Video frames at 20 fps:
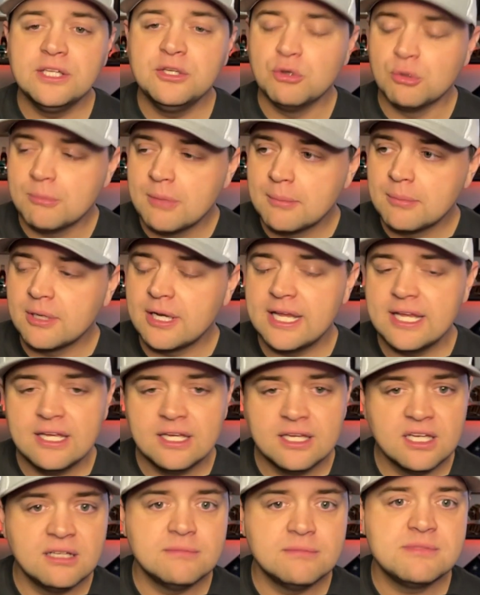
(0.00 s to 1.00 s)
You remember
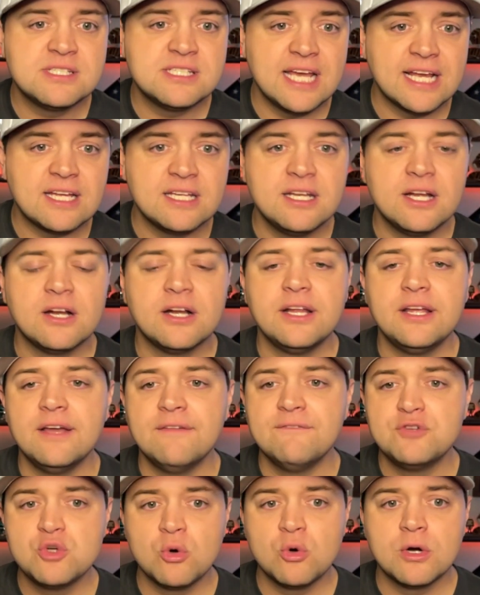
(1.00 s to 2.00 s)
him, secondary
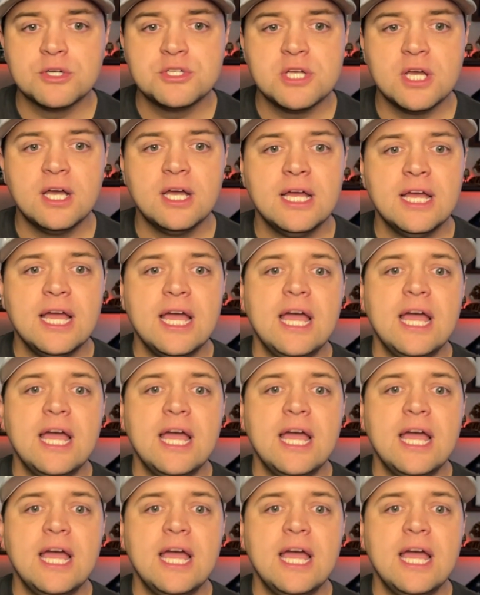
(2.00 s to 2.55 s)
of Georgia.